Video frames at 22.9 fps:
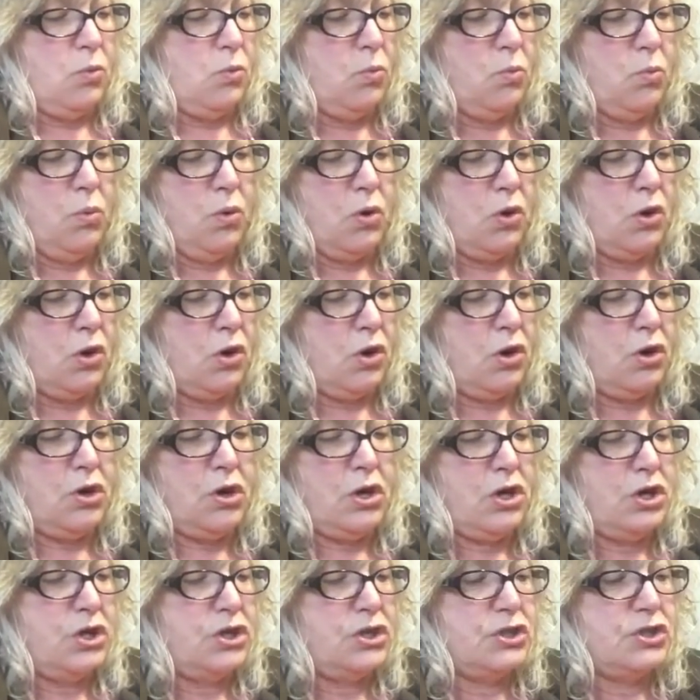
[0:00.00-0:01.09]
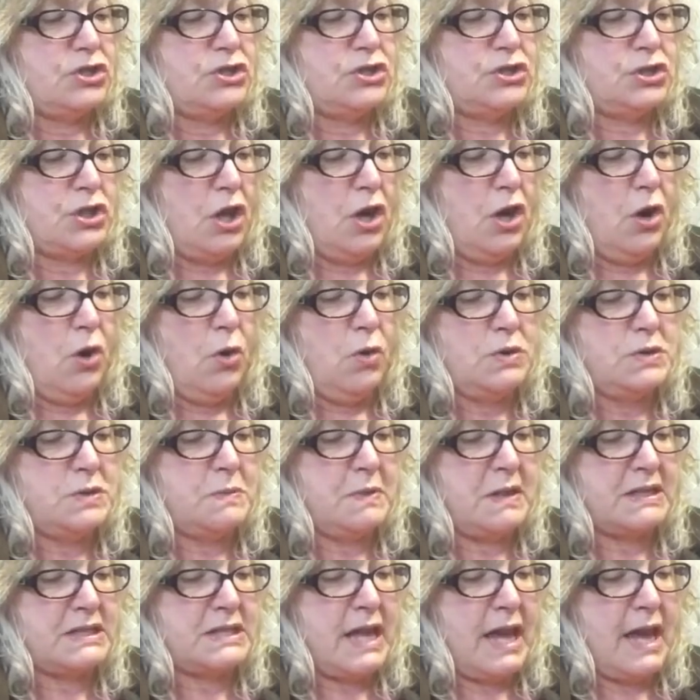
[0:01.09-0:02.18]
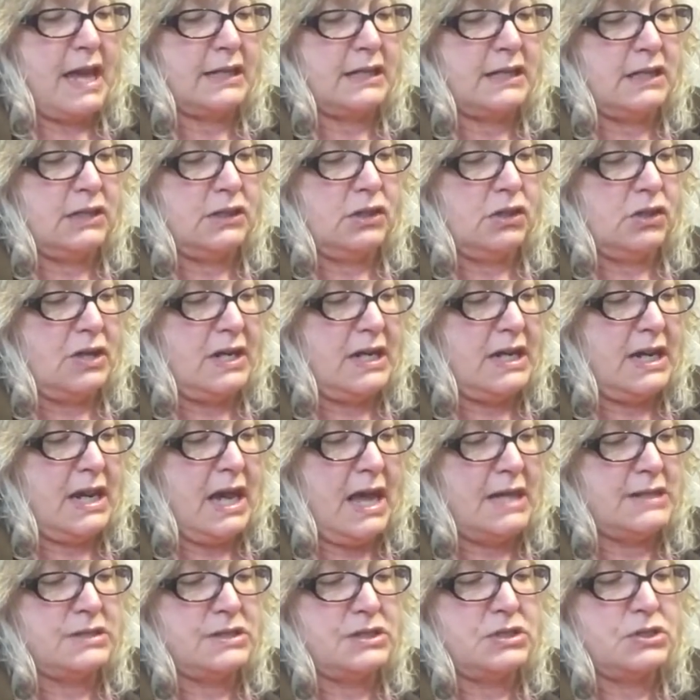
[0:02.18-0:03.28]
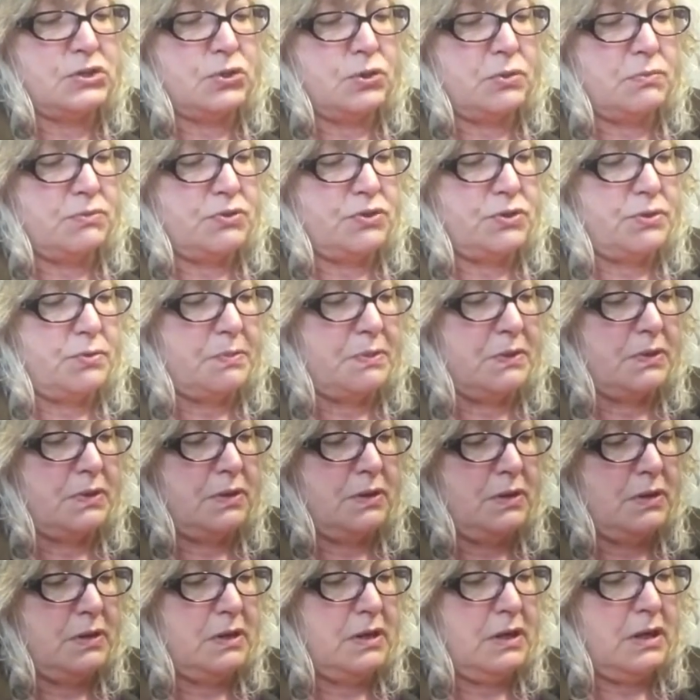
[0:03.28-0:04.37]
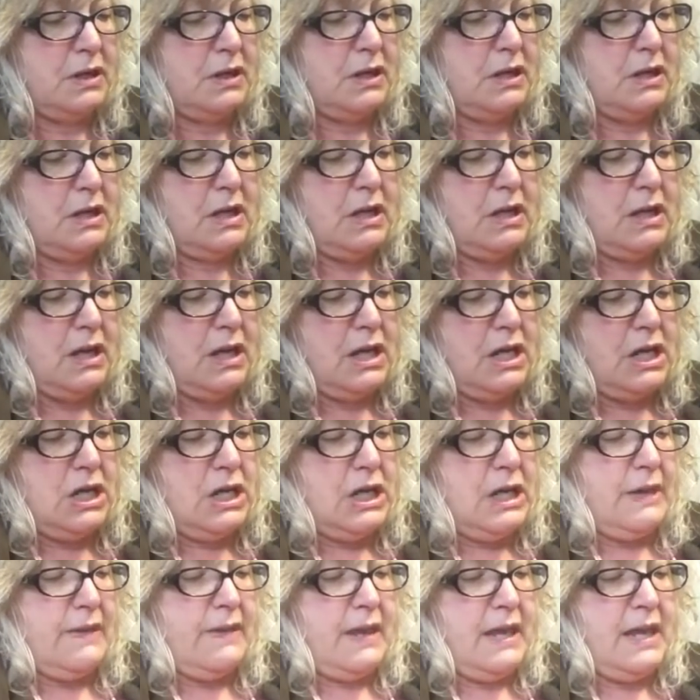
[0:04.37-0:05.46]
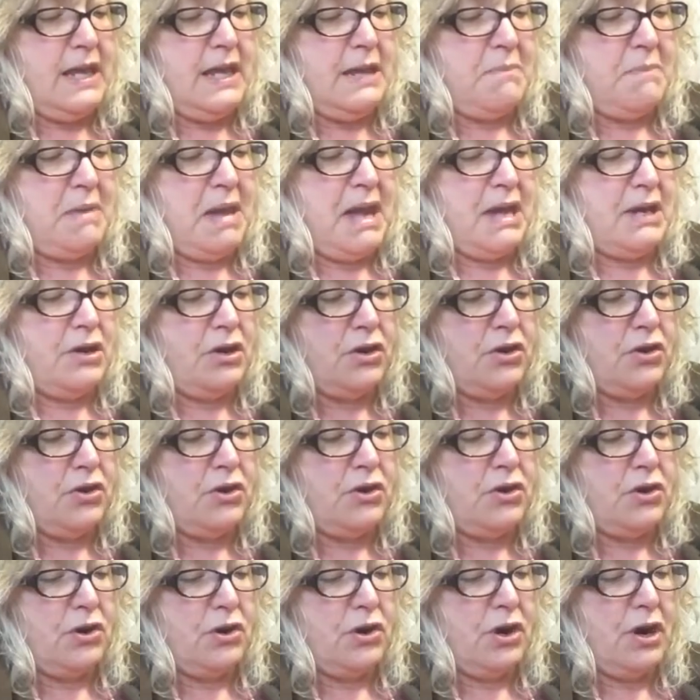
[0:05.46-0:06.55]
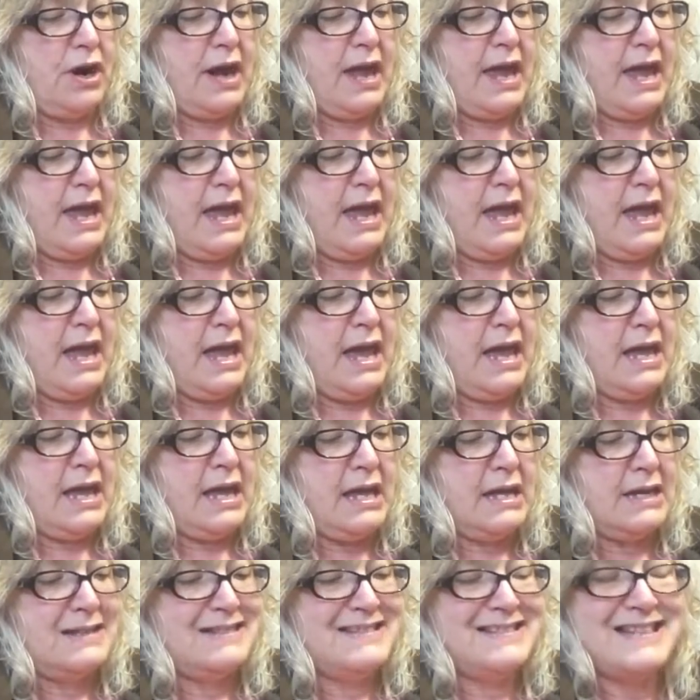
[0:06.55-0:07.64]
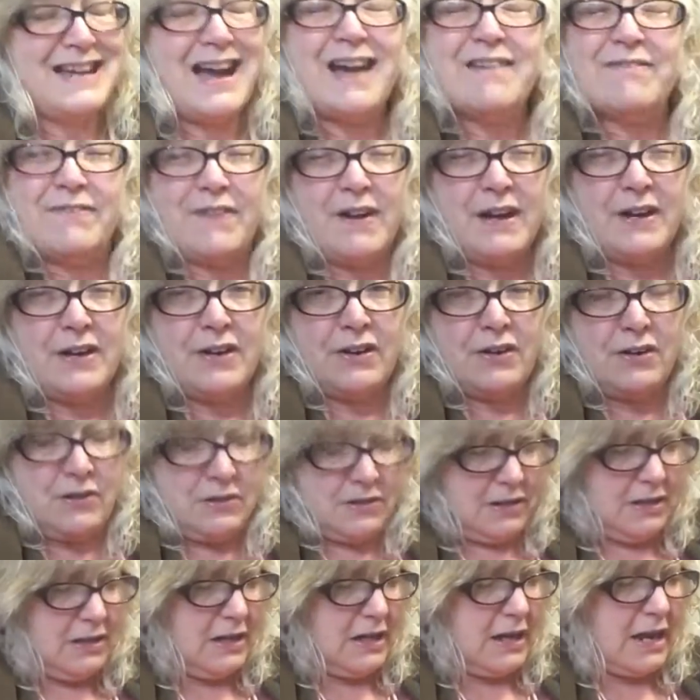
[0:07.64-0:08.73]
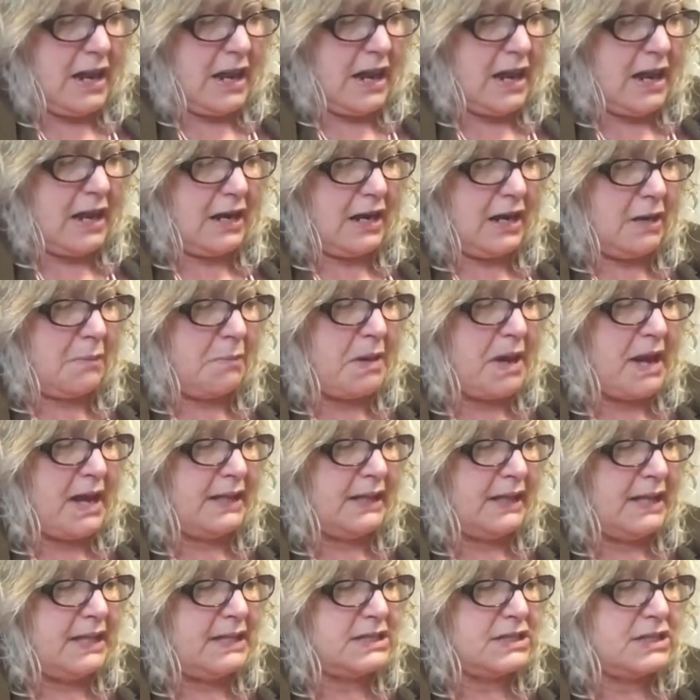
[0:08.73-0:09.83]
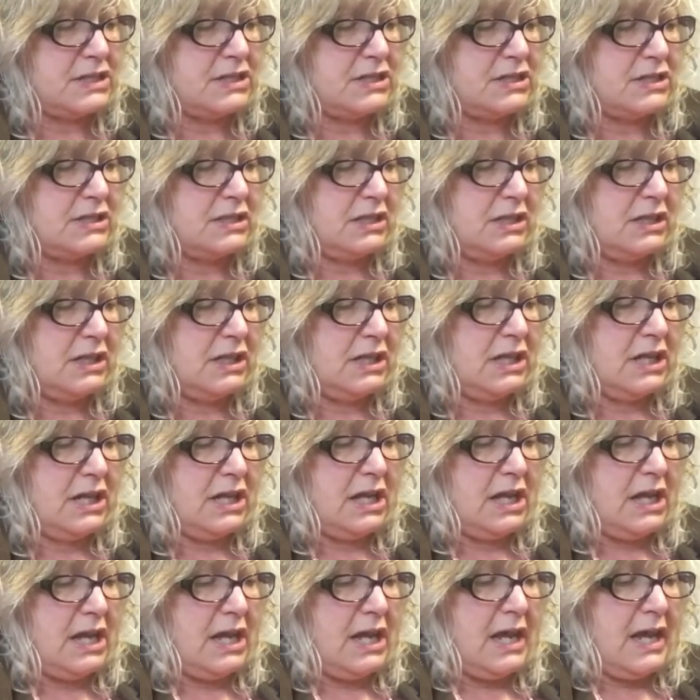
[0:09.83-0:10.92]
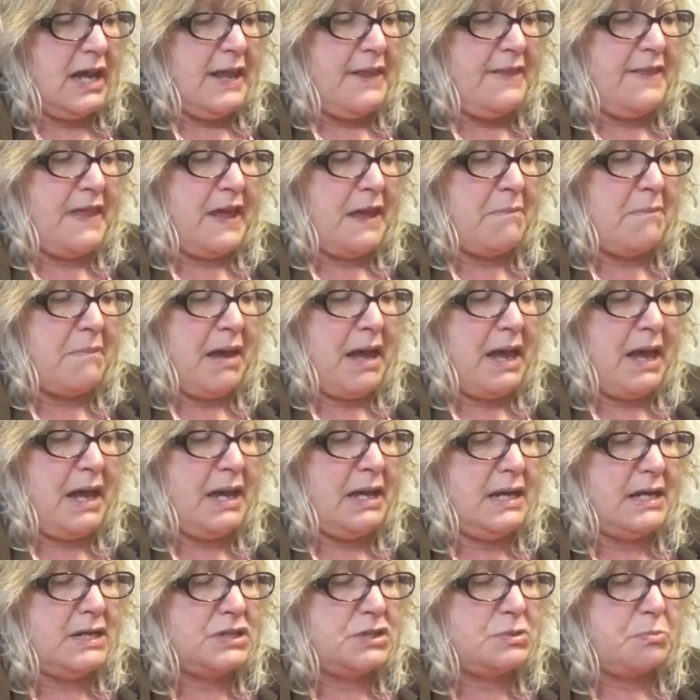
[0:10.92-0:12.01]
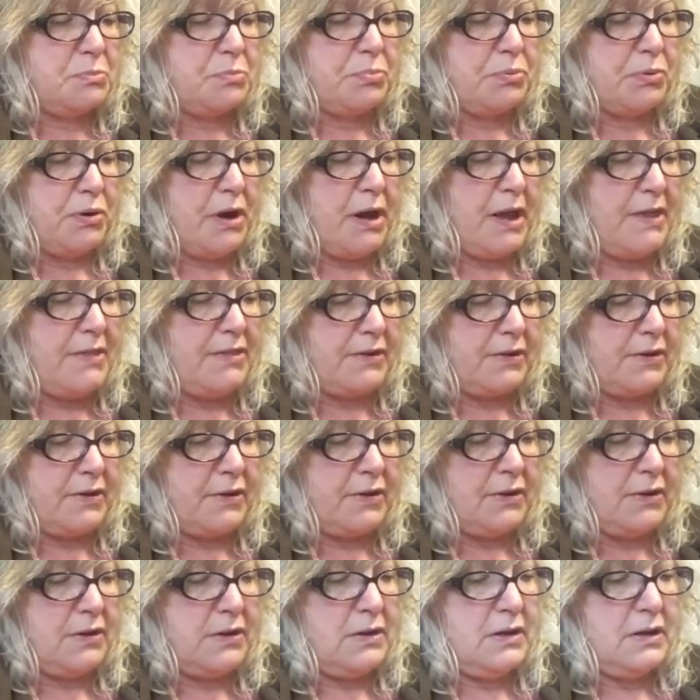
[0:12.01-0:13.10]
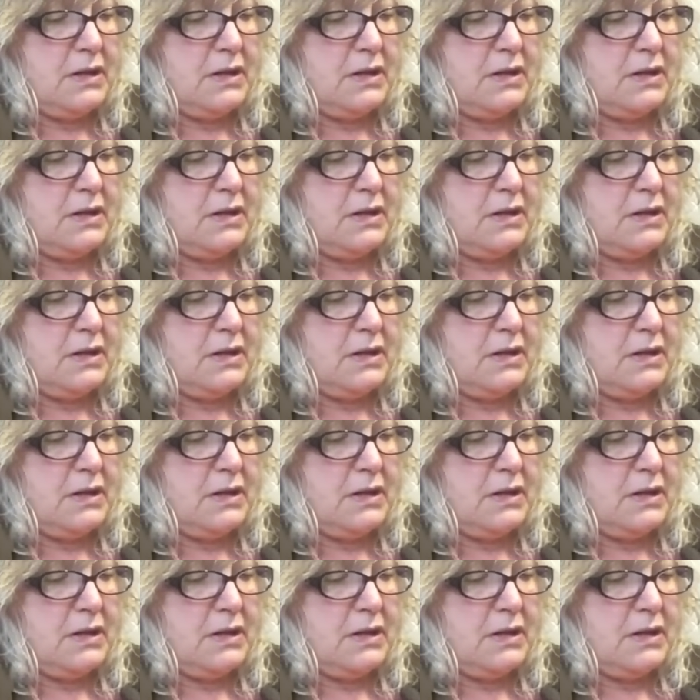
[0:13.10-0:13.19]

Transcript: were so spectacular. He has a stormtrooper. He made her a TIE fighter pilot. They made his brother